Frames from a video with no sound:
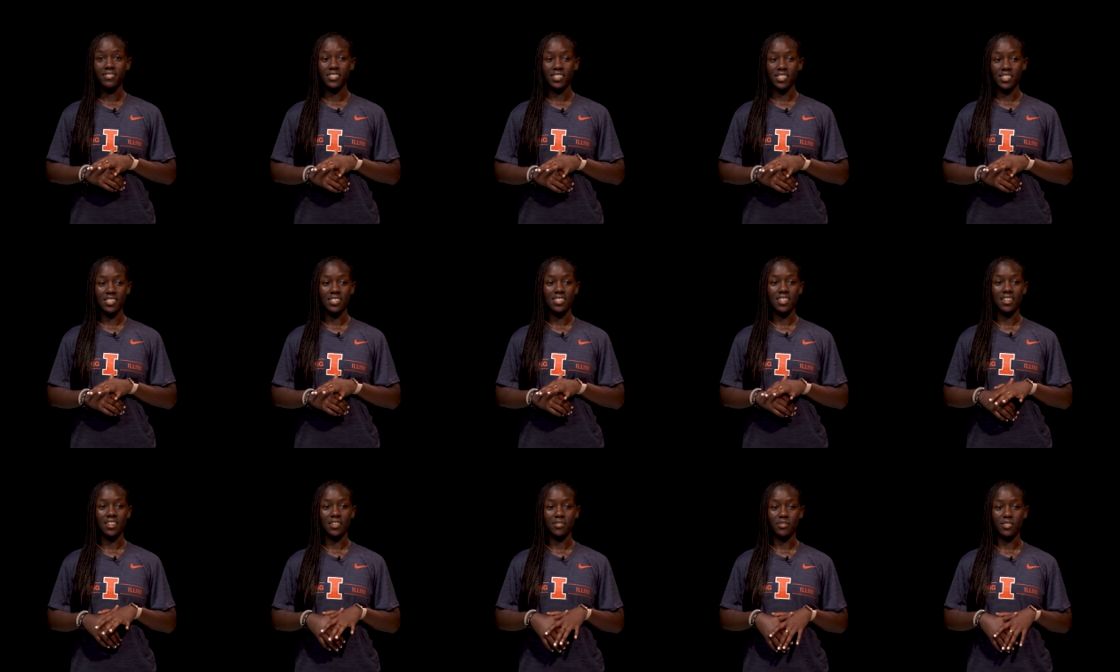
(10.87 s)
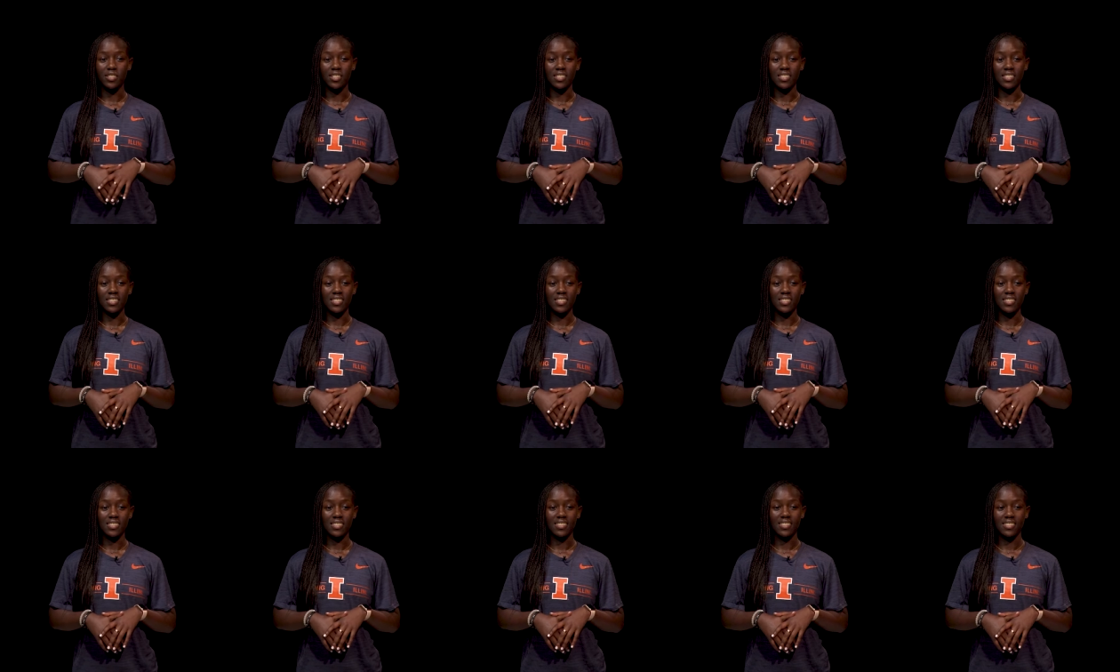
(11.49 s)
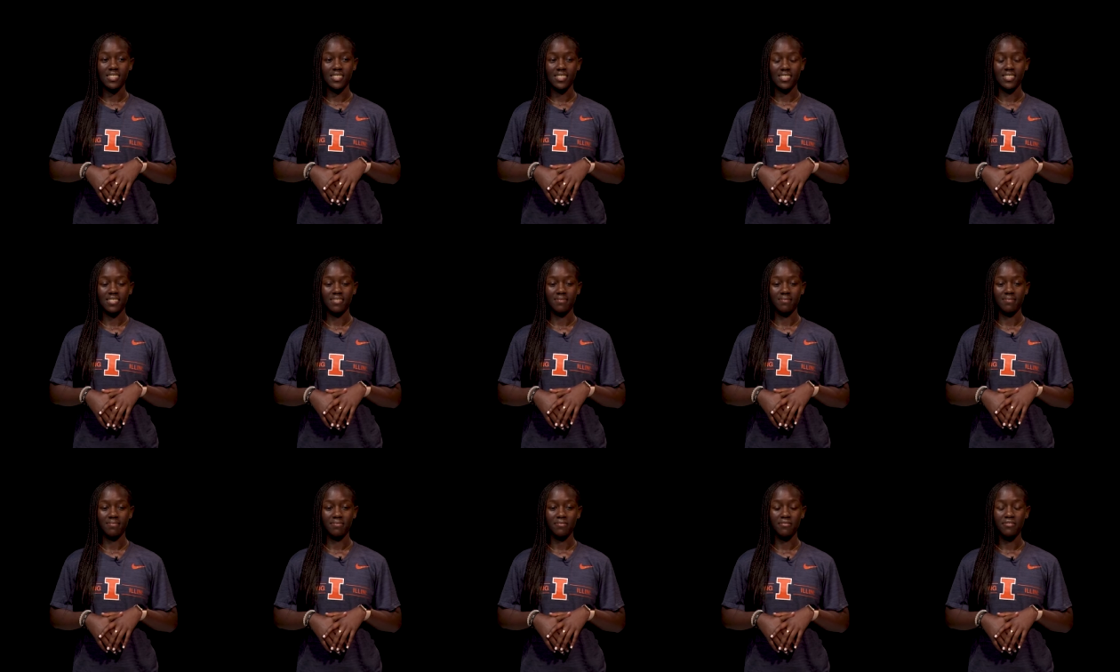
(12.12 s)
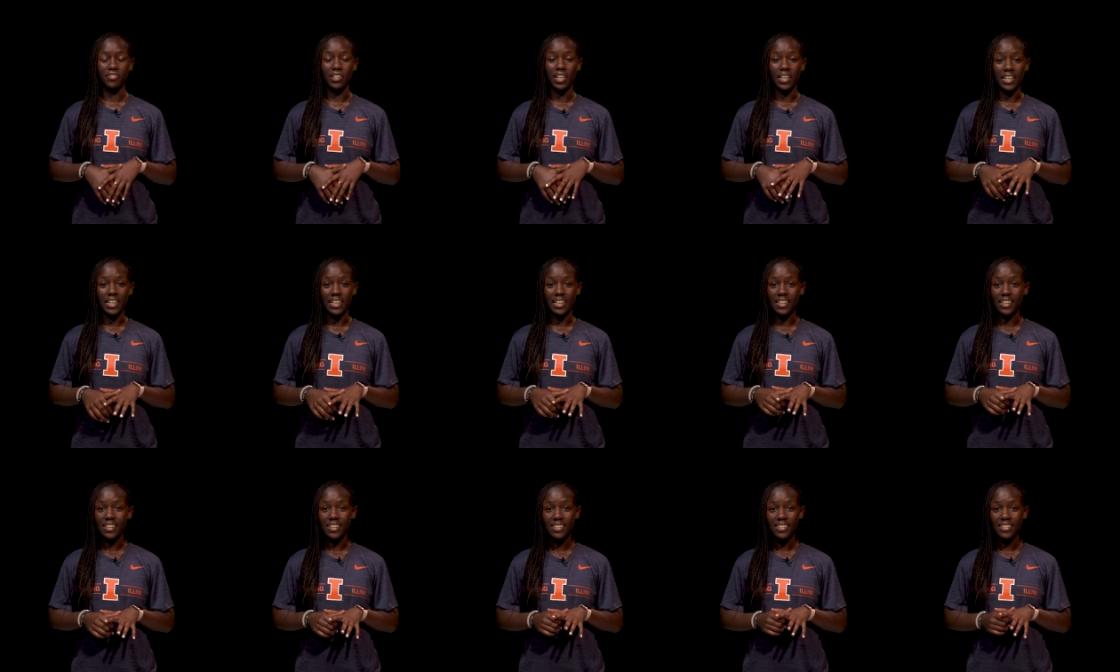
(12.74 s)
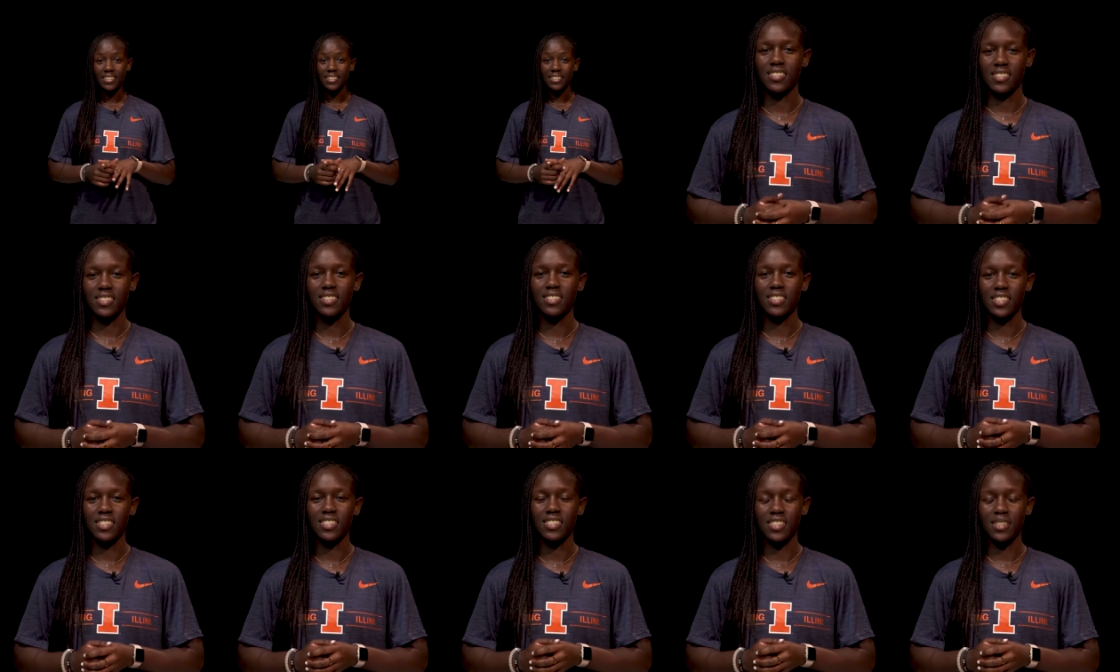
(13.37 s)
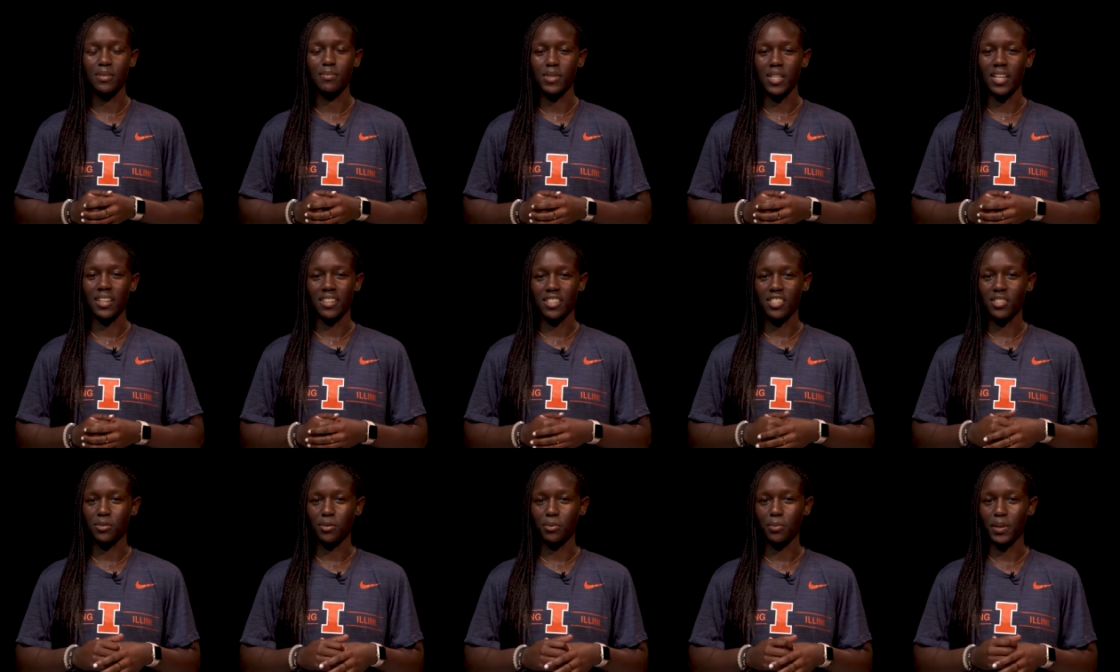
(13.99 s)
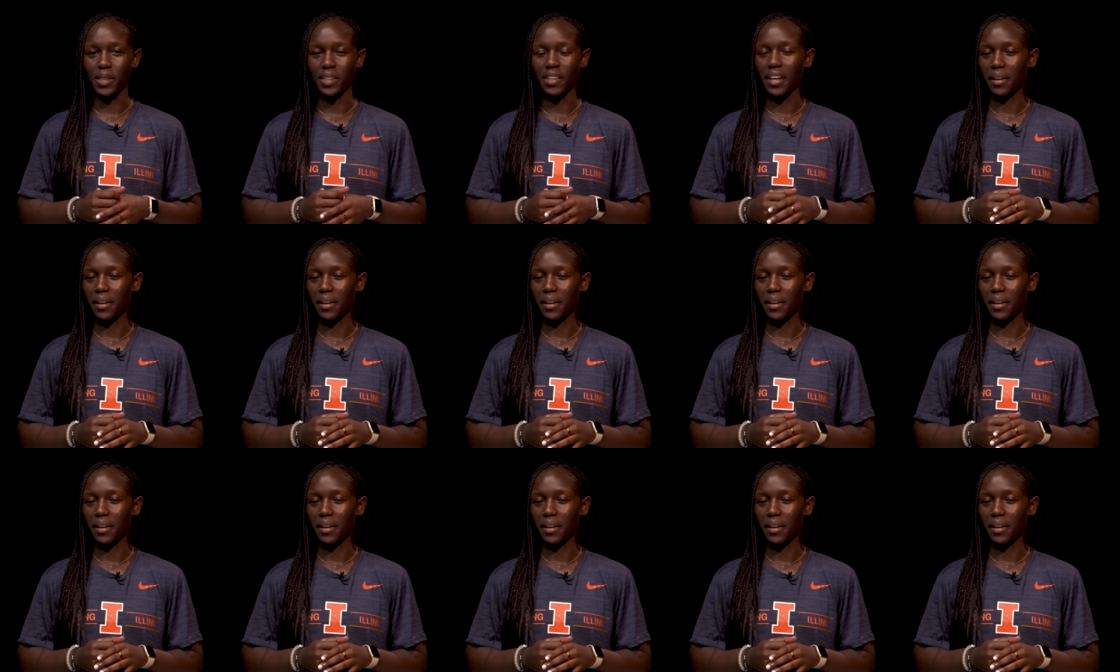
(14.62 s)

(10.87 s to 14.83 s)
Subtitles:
She's tough, she's funny. She seems like she would be